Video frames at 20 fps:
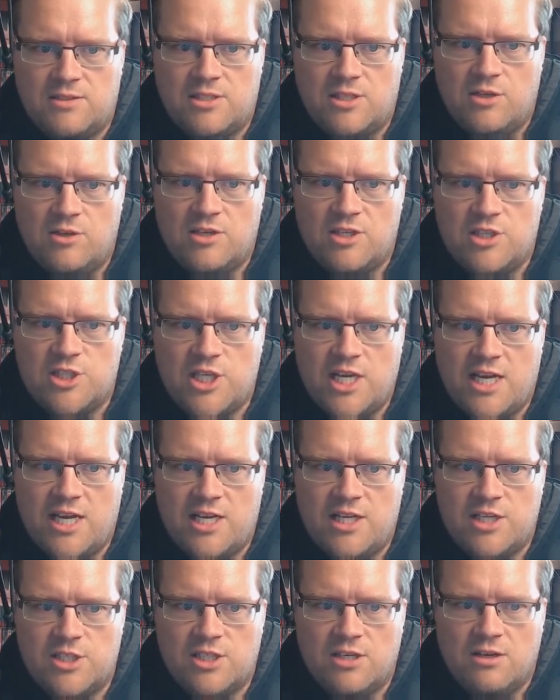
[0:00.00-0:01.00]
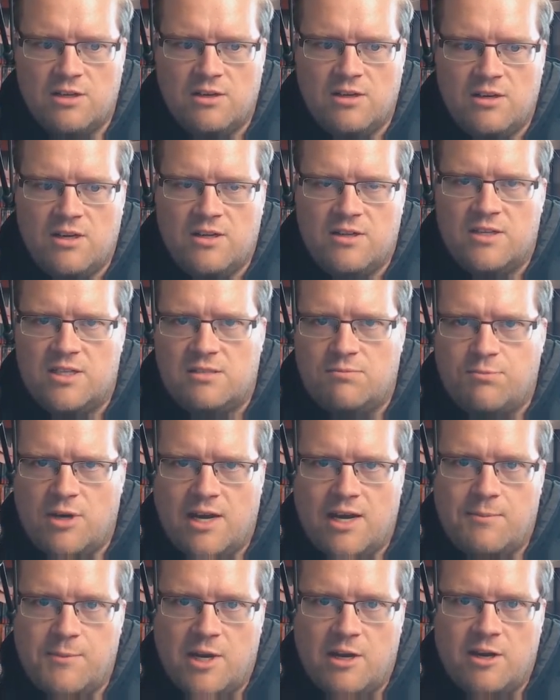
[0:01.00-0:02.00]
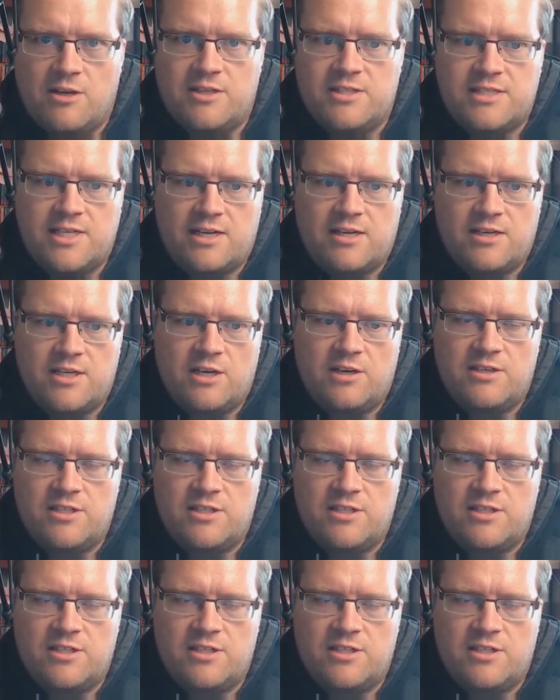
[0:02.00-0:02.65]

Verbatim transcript: So you can change this primary, secondary.